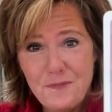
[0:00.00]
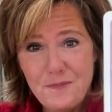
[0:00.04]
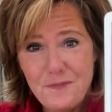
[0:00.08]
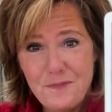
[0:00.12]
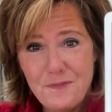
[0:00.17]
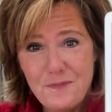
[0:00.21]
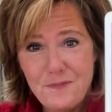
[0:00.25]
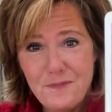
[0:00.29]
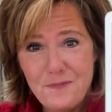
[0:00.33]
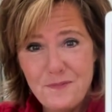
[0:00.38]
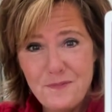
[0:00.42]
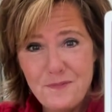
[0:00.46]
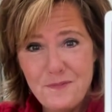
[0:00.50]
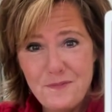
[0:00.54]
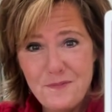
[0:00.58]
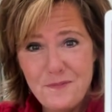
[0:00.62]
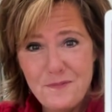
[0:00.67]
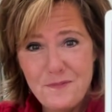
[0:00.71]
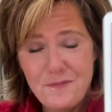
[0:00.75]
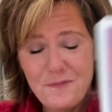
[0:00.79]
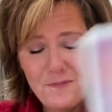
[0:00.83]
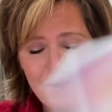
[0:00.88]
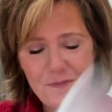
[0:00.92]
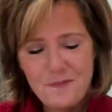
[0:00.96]

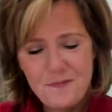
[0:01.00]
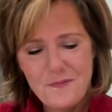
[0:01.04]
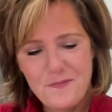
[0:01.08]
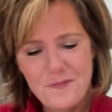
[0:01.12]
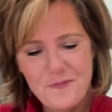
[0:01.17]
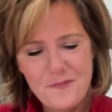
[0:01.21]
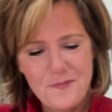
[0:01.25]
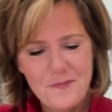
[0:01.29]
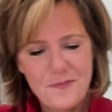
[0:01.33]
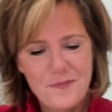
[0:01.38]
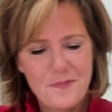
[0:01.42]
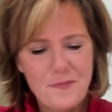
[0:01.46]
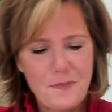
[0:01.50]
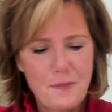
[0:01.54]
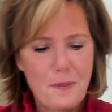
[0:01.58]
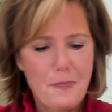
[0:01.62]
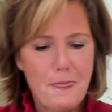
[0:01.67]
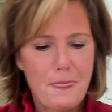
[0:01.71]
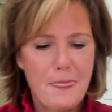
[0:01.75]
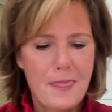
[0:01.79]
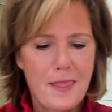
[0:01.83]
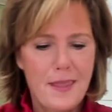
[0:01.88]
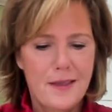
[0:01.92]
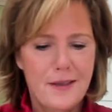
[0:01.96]

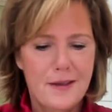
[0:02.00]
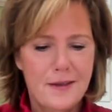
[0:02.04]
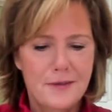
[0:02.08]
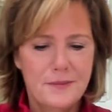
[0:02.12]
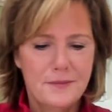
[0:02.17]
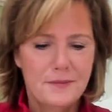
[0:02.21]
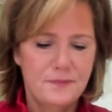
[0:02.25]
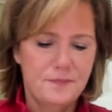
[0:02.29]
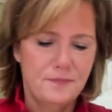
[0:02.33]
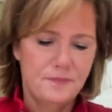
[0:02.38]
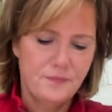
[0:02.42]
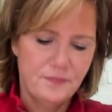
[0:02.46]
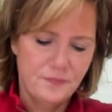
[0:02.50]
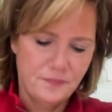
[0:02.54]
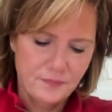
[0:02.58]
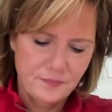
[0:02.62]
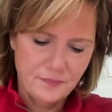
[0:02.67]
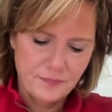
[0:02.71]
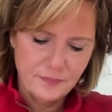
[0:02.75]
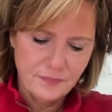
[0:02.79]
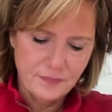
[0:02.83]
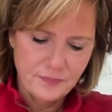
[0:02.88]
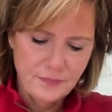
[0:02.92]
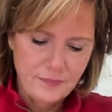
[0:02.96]

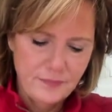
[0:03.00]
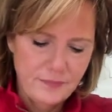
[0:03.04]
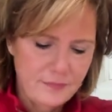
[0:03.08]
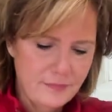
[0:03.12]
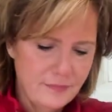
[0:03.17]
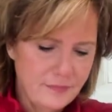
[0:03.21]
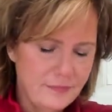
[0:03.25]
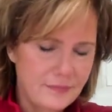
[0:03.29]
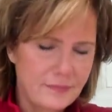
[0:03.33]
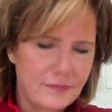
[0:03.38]
(silence)